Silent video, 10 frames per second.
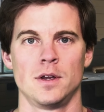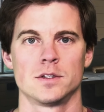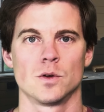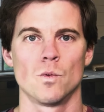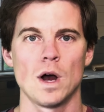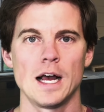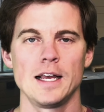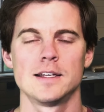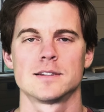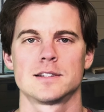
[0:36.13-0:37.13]
So why
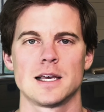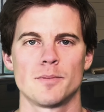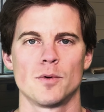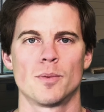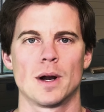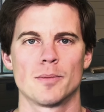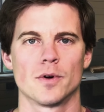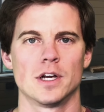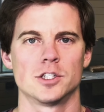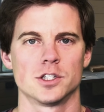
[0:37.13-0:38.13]
is sample
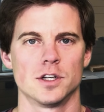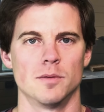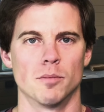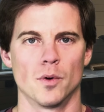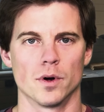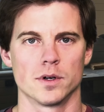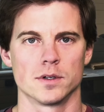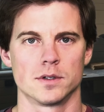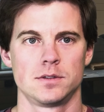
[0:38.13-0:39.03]
preparation important?